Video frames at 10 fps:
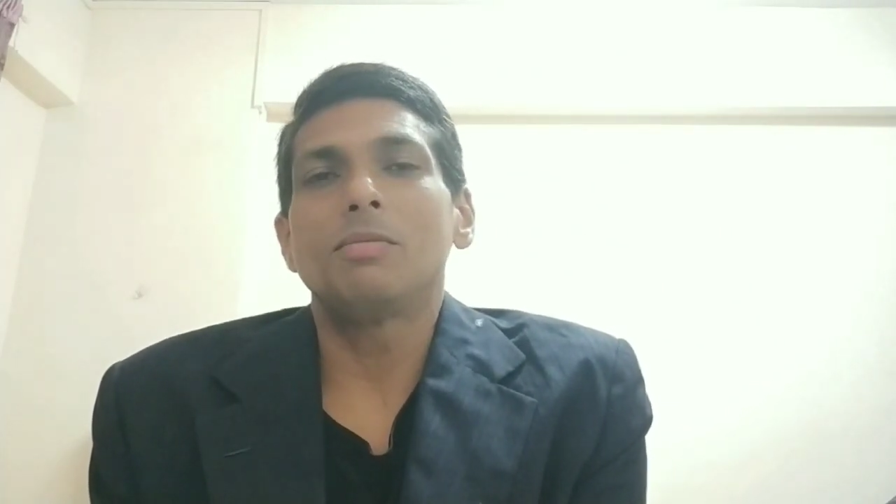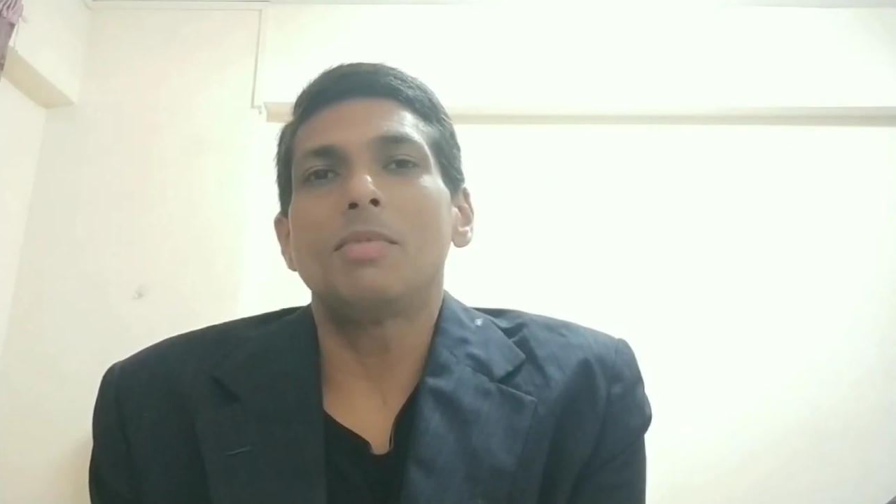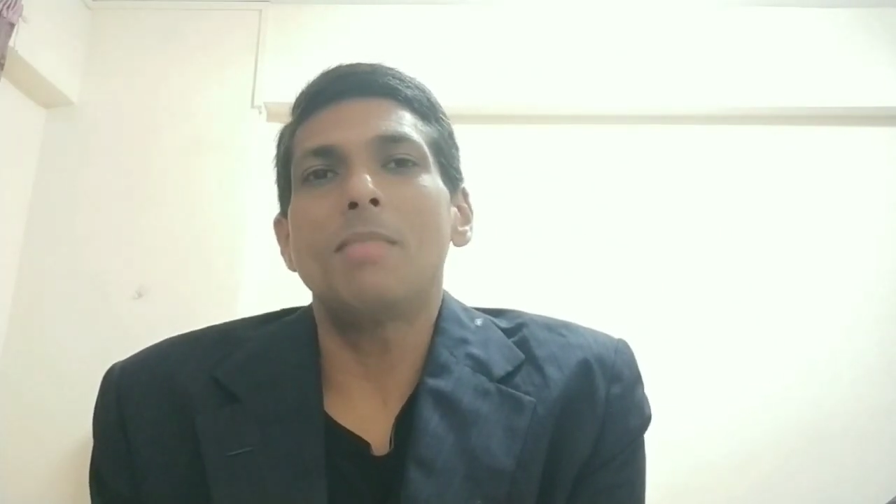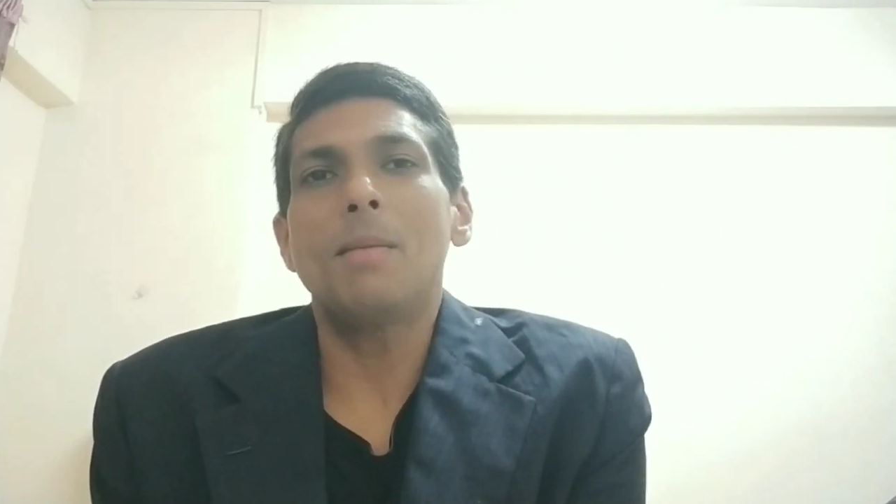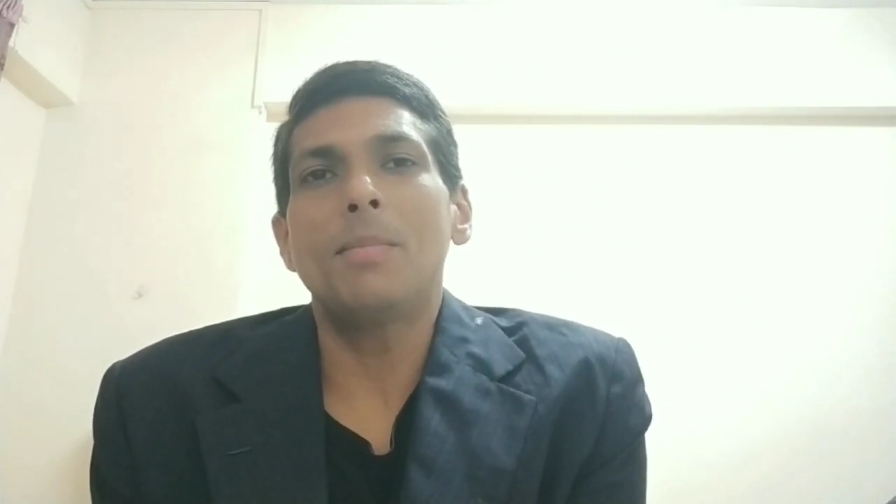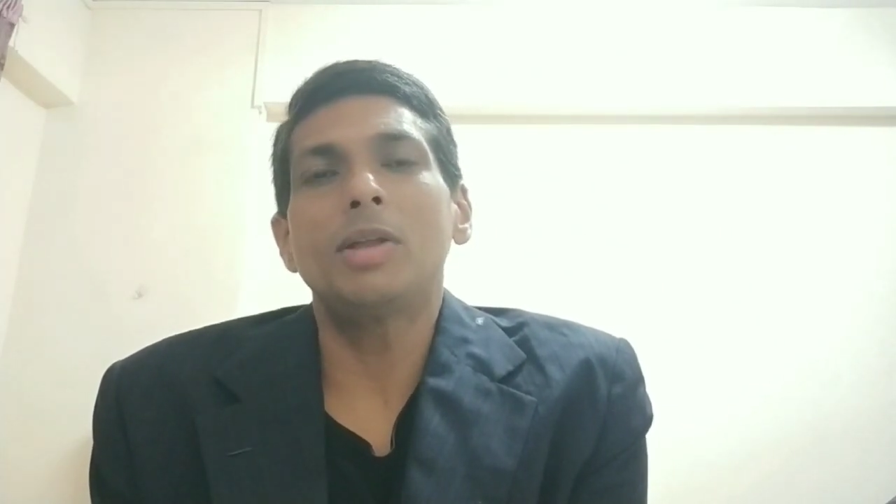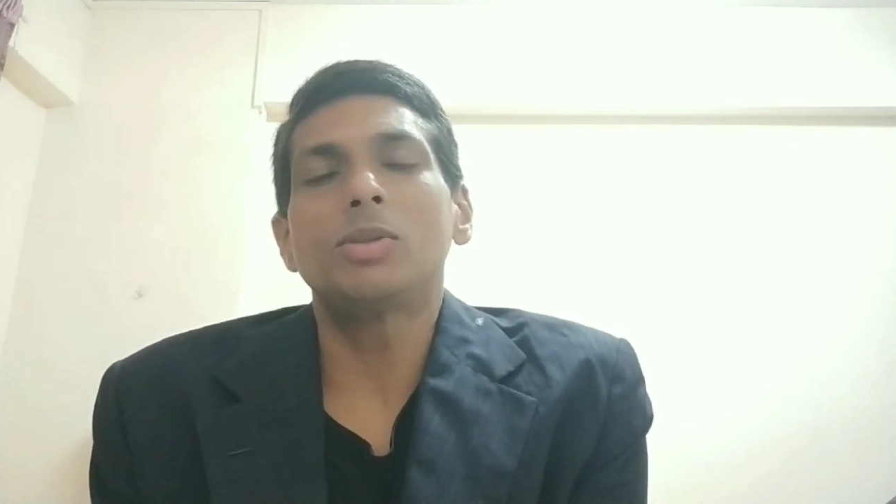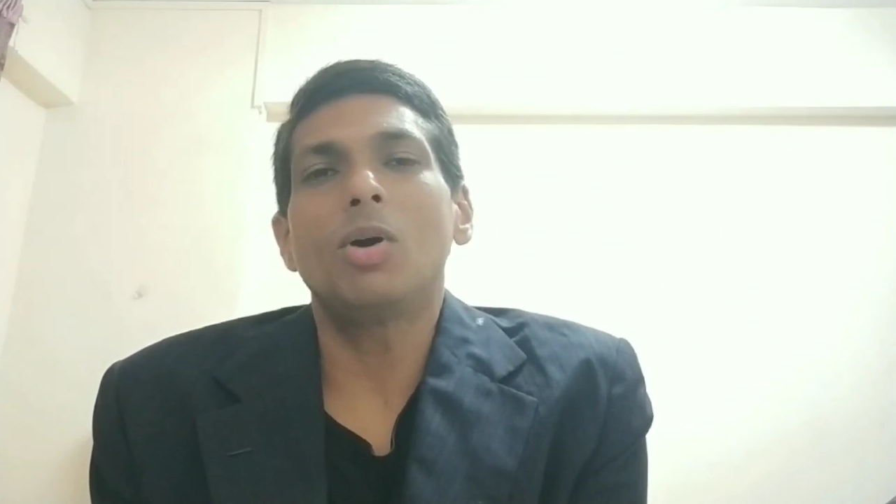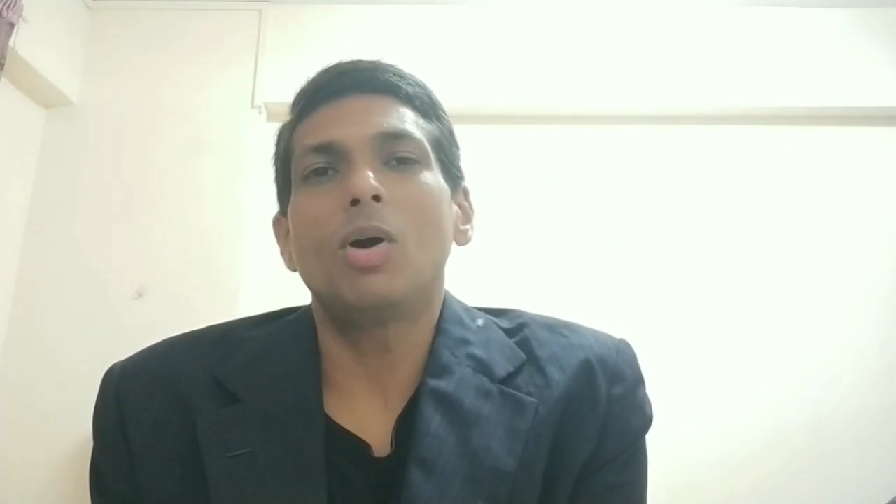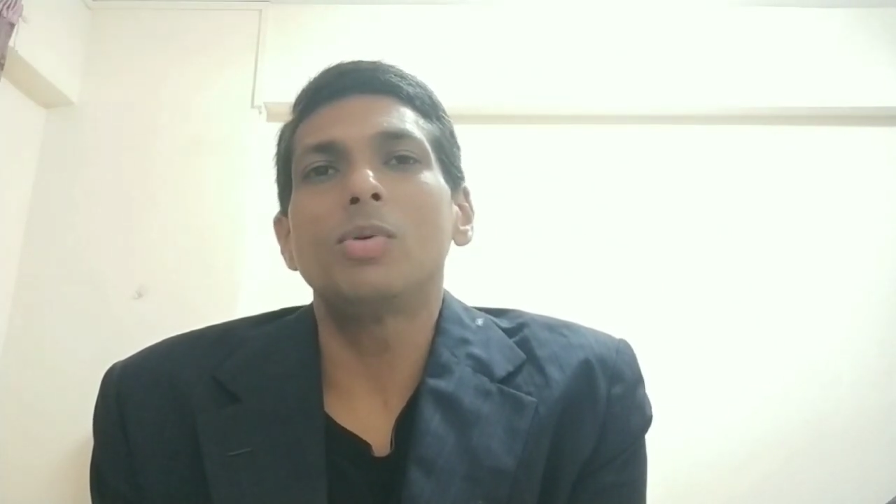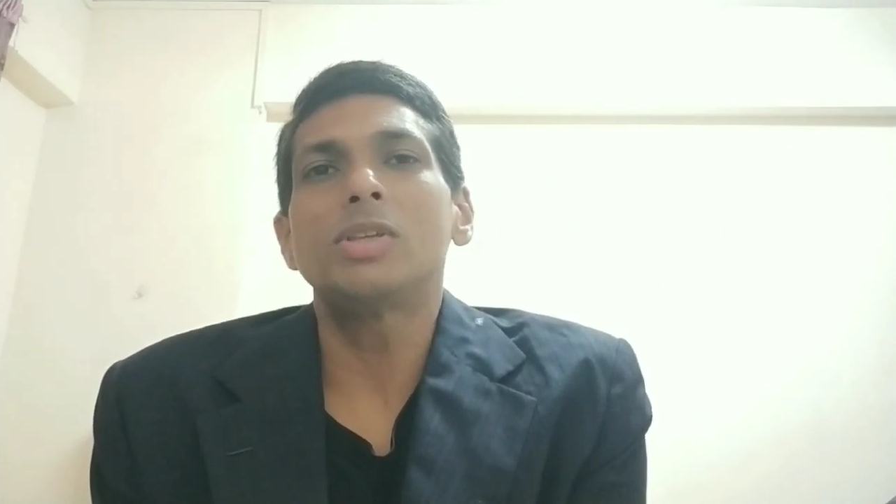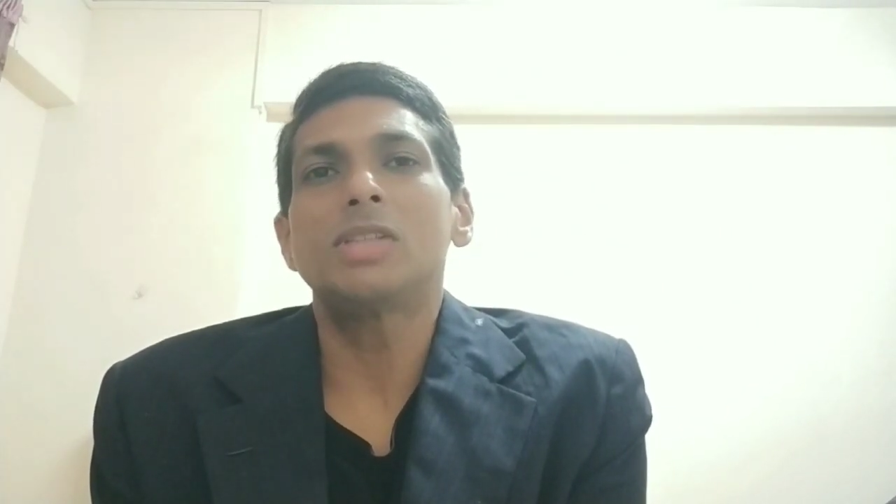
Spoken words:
Remember to always